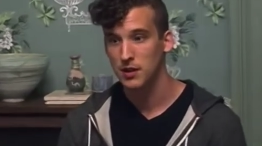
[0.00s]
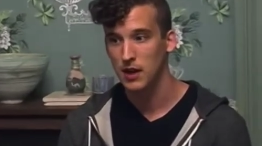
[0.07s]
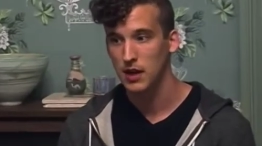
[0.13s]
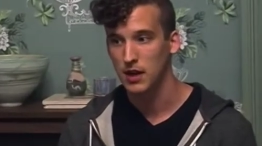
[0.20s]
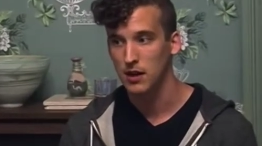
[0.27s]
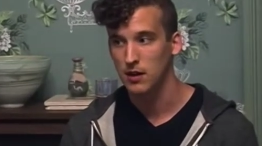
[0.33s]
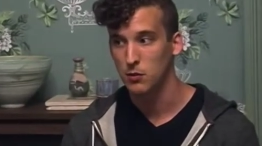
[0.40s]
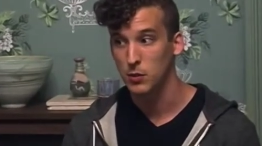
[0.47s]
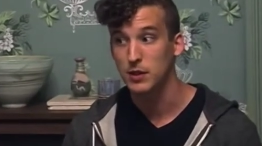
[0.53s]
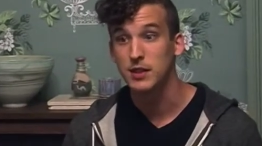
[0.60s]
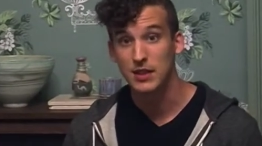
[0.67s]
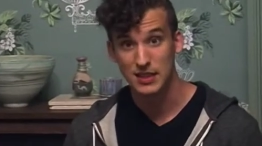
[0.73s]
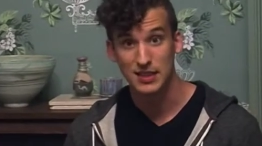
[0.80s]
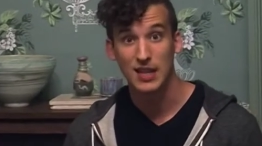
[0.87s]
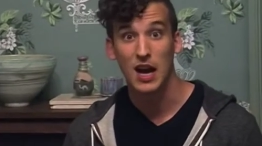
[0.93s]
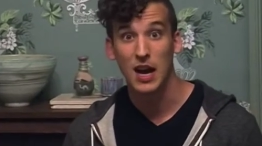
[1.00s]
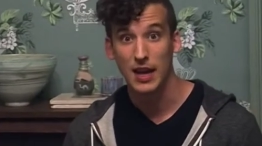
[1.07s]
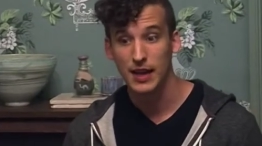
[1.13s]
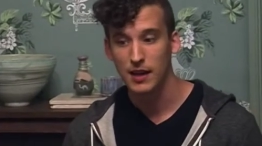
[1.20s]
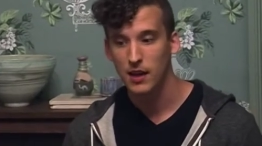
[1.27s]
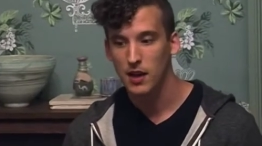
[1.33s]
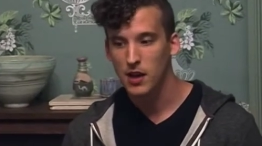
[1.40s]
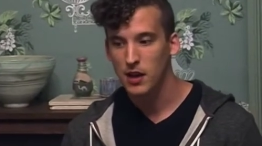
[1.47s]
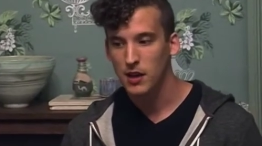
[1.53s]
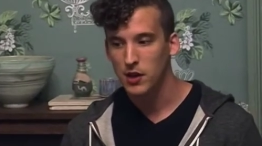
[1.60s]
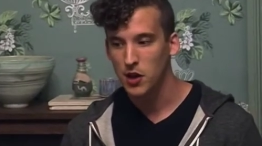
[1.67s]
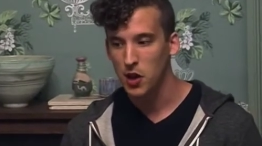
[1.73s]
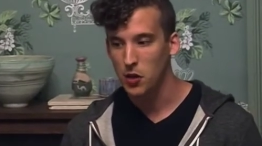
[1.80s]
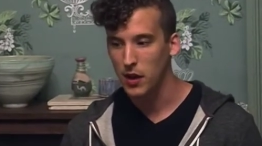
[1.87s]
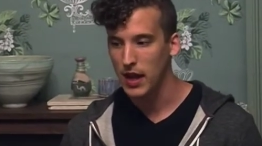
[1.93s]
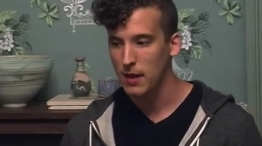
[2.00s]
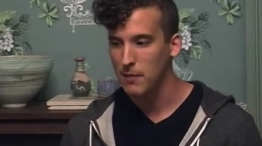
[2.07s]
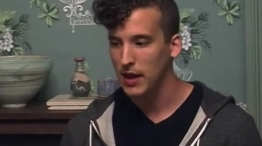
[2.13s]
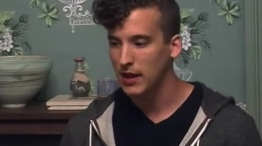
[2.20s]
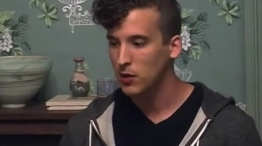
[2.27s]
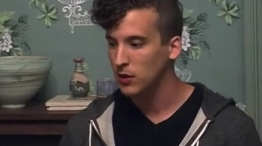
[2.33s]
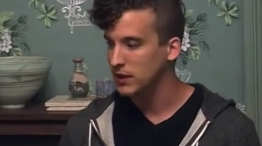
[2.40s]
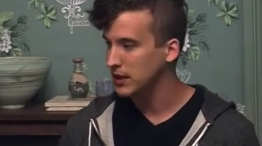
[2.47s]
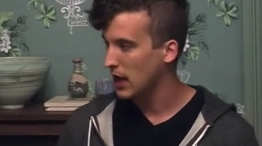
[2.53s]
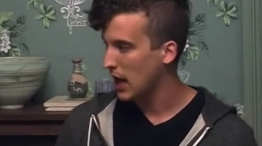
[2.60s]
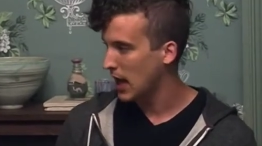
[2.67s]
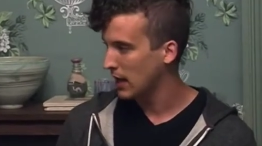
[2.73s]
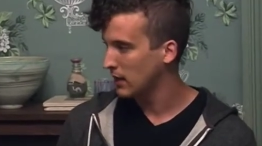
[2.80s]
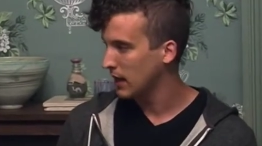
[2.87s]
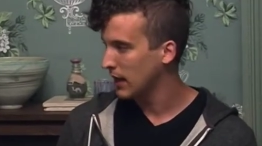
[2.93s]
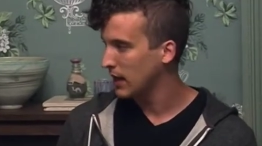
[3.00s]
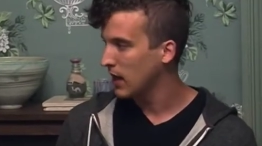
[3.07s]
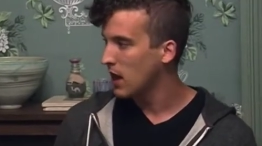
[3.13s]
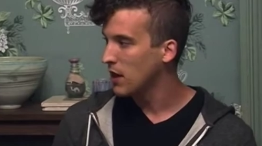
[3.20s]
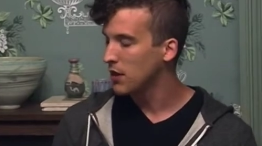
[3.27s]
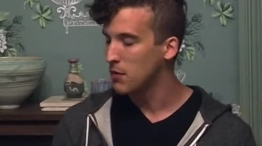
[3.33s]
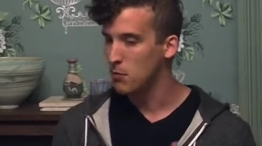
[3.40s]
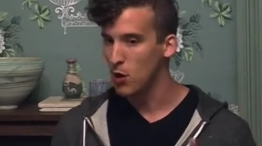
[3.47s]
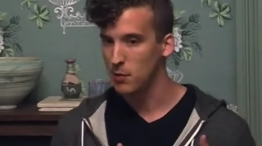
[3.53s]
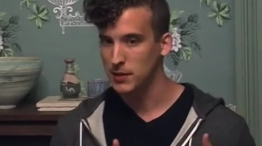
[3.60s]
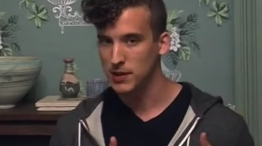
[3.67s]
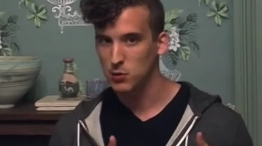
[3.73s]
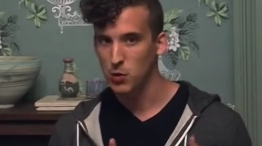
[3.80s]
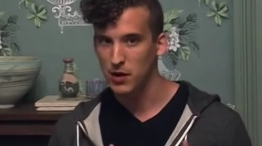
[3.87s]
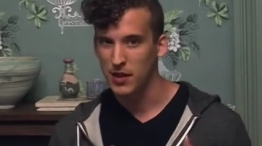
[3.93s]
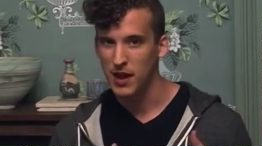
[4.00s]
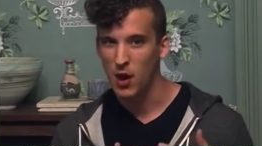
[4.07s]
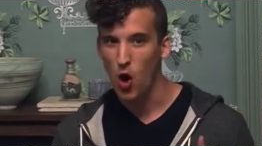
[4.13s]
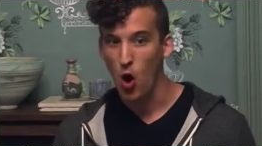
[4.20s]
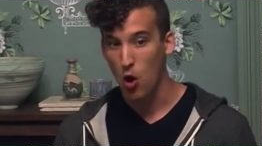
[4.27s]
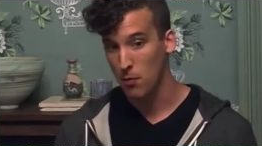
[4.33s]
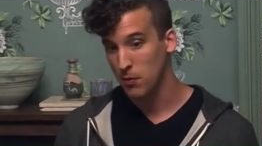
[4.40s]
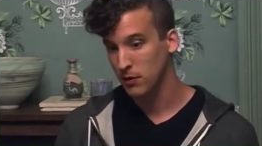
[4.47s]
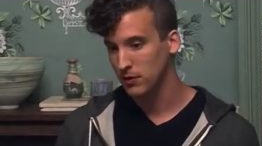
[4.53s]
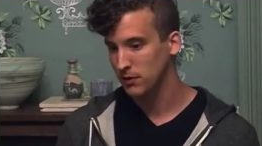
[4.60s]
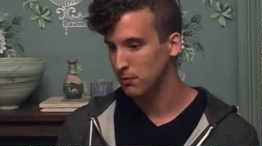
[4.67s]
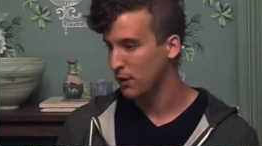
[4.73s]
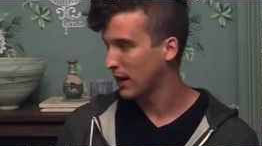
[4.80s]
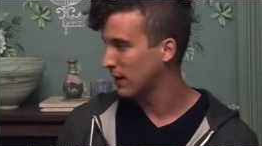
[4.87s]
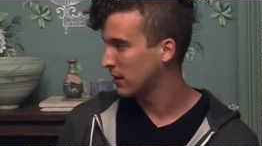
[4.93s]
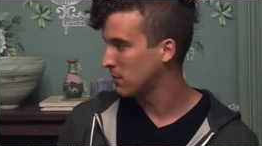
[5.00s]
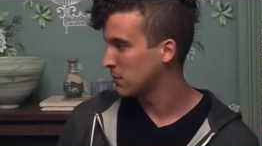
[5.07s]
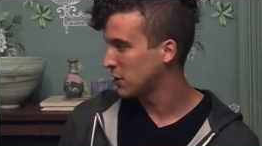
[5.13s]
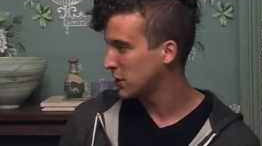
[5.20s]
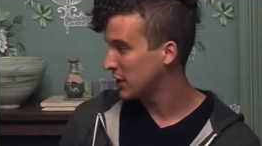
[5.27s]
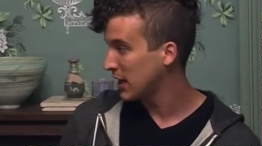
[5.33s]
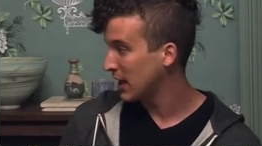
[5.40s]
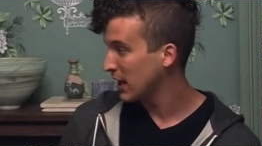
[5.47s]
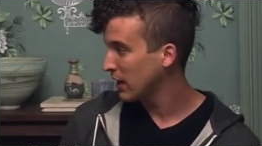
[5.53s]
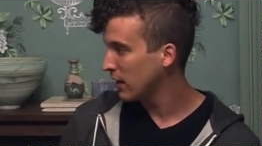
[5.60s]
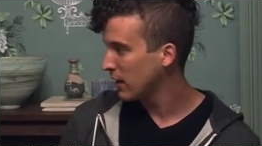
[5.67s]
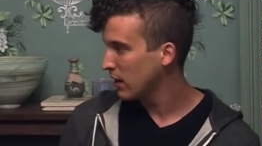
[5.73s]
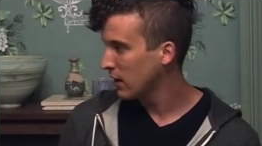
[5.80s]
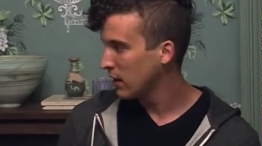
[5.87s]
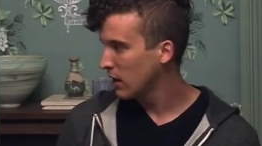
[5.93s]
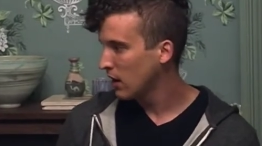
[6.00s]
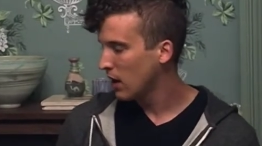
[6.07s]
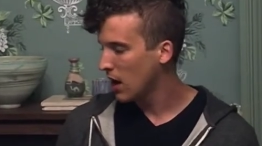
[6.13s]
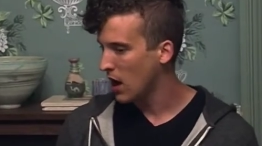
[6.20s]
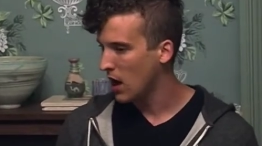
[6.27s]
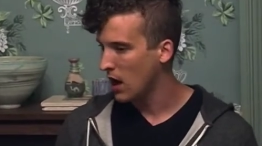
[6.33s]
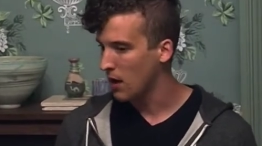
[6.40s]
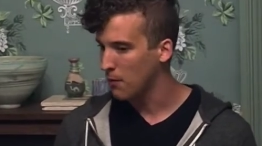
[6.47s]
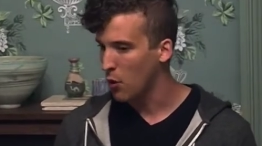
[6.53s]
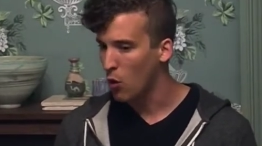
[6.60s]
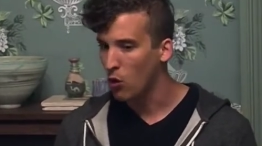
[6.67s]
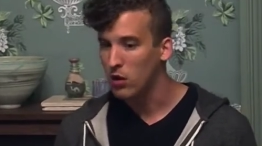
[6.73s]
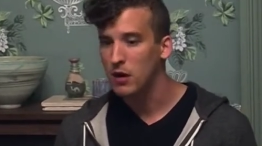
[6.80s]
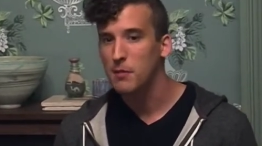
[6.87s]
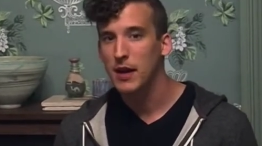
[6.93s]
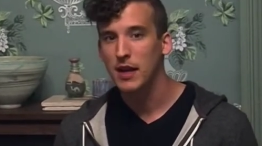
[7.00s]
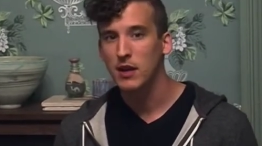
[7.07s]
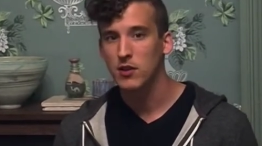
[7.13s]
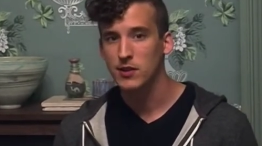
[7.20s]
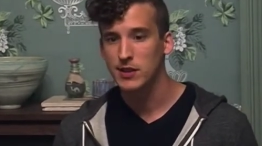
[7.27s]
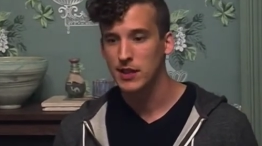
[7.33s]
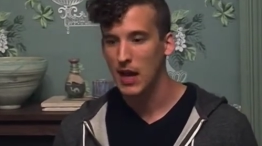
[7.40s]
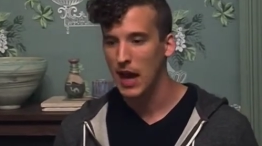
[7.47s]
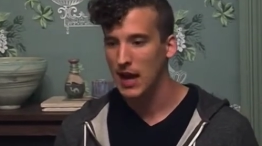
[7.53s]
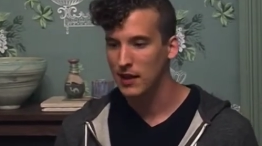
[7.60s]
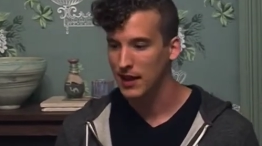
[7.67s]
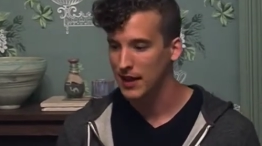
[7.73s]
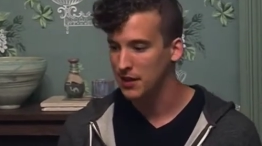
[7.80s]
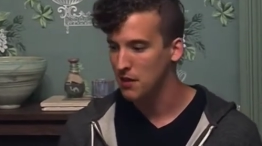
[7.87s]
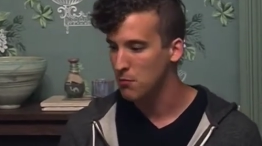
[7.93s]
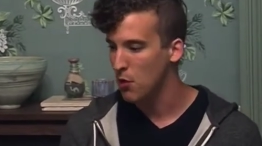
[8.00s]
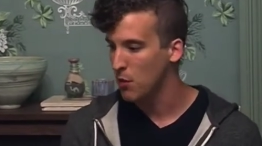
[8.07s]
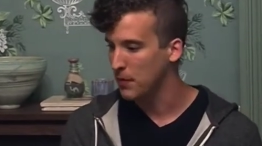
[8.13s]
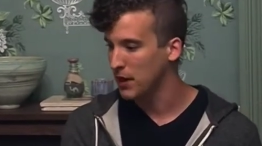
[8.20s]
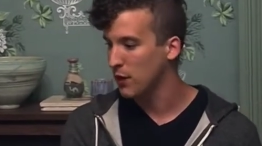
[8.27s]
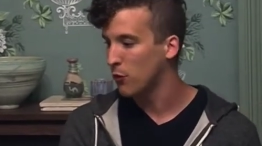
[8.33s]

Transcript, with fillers: uh, with design. You know, am I going to highlight the moments where they almost break the machine? Um, or am I going to highlight the moment